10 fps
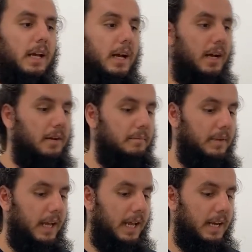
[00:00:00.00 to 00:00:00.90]

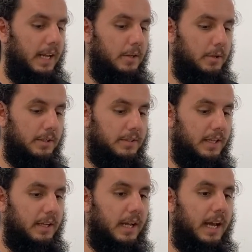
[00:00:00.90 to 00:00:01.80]
And I noticed
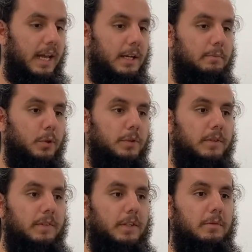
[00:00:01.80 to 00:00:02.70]
that I had both
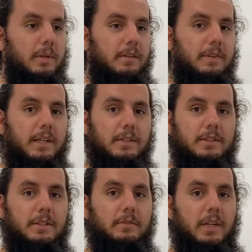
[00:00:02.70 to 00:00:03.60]
of the humidifiers
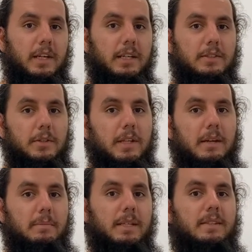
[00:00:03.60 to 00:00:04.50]
still running, so
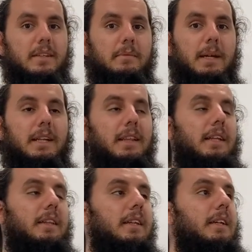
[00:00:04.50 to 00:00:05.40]
that basically meant
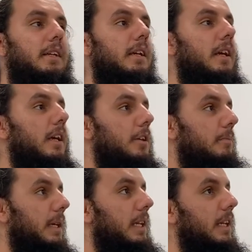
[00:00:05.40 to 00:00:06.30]
that the
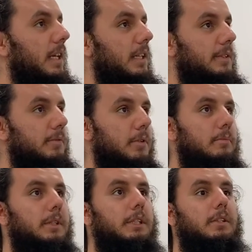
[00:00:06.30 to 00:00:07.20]
humidity in this
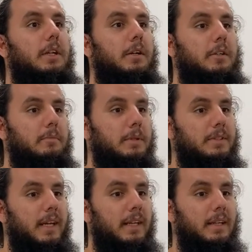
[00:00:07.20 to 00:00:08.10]
room reached
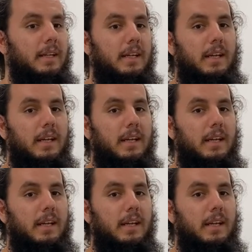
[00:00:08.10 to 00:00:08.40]
100%,